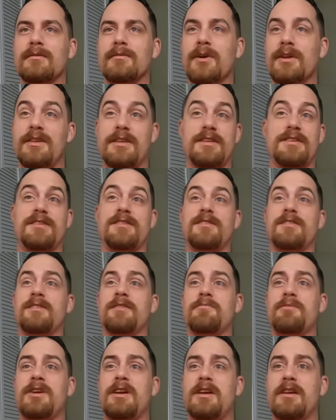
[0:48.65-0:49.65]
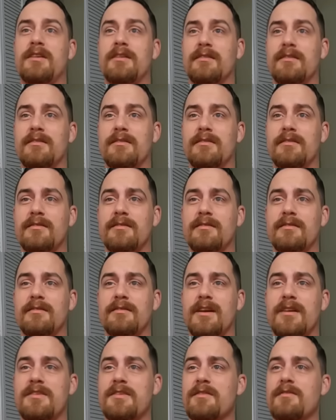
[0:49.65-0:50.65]
what this is gonna be.
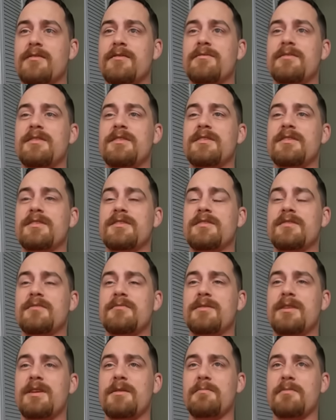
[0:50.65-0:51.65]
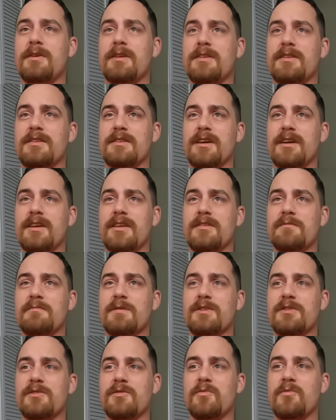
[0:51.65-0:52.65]
I don't know what this is gonna be, but uh, it's
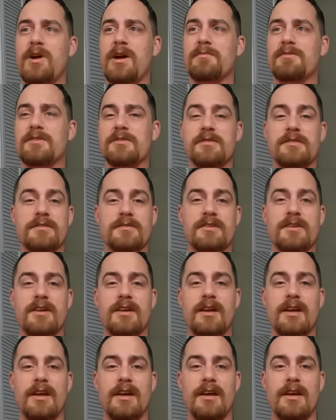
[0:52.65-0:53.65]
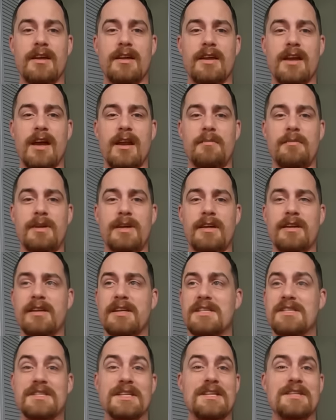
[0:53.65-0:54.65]
Mitchell and Webb, so it's got to be at
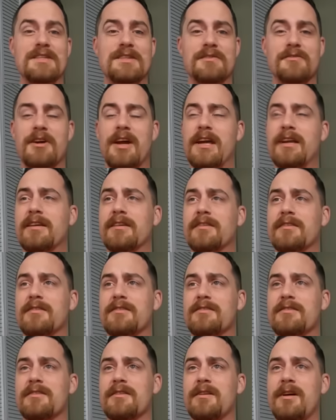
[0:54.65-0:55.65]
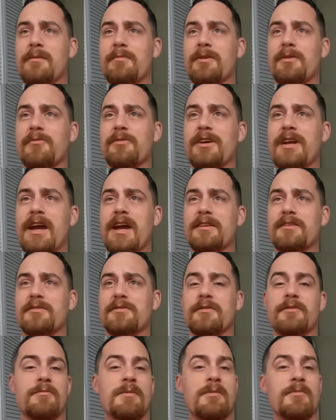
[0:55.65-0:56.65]
least decent, right? So I'm gonna react
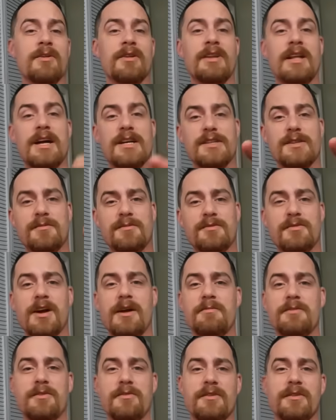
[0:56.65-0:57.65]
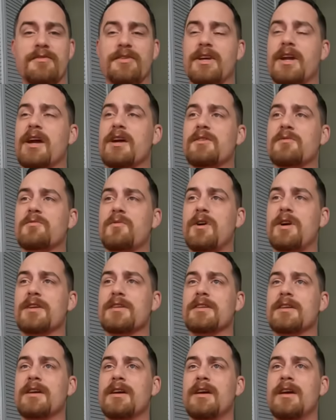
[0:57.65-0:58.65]
to it. Remember to like, subscribe, do whatever you guys
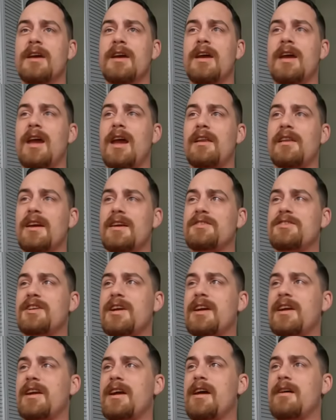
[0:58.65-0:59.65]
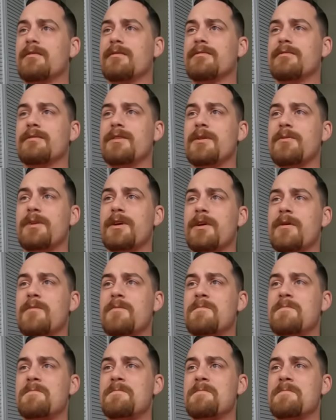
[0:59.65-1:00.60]
want. And let's check it out. Here we go.